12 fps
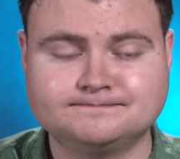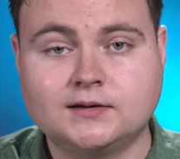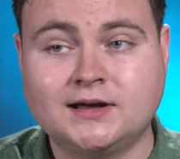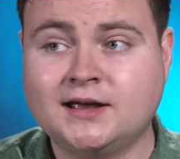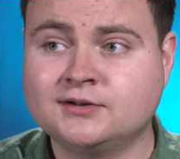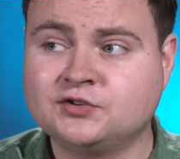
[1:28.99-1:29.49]

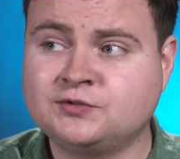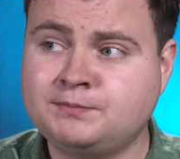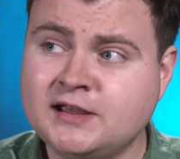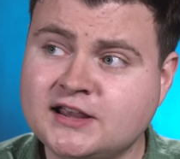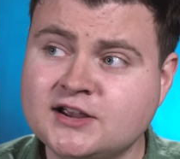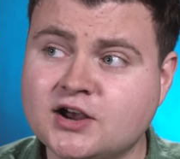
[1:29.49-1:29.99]
And
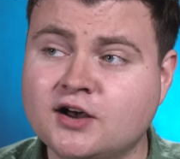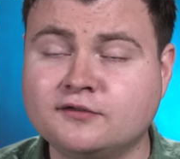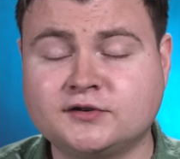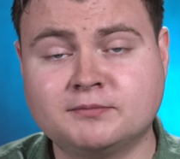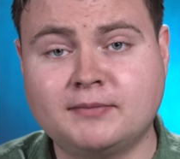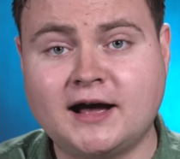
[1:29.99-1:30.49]
speaking of
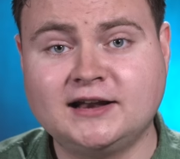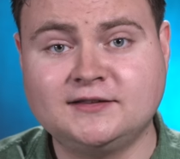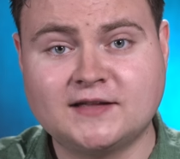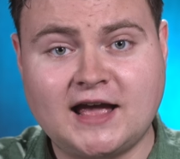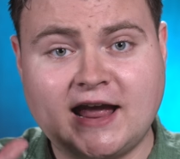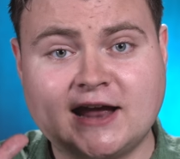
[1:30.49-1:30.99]
combining
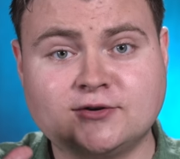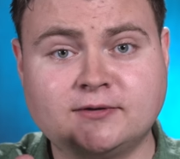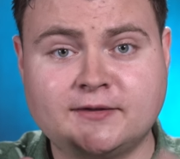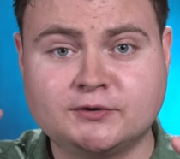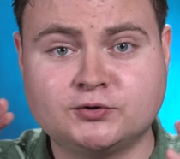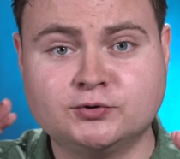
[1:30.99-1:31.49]
the handle
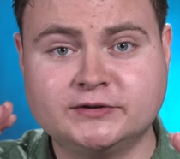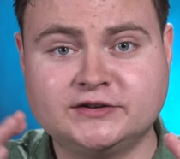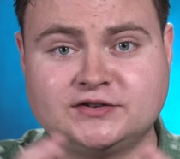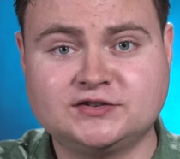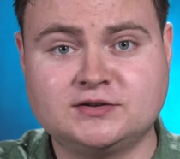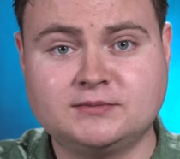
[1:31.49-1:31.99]
and the cooling
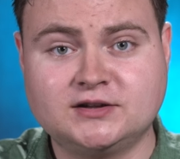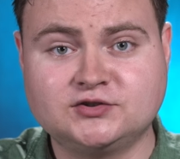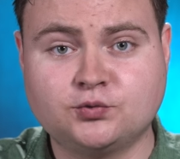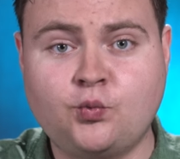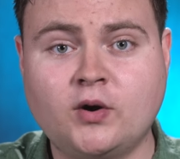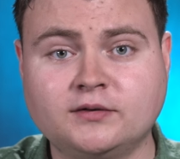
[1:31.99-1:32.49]
system into
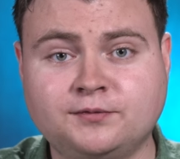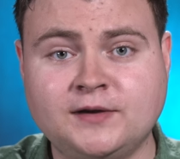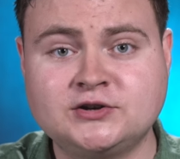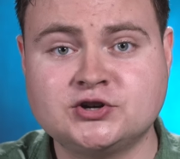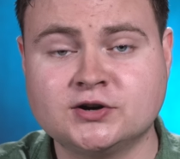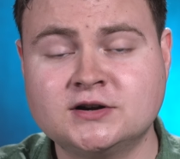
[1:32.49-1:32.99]
one
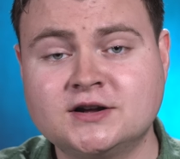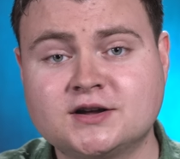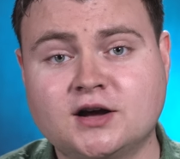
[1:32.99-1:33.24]
feature,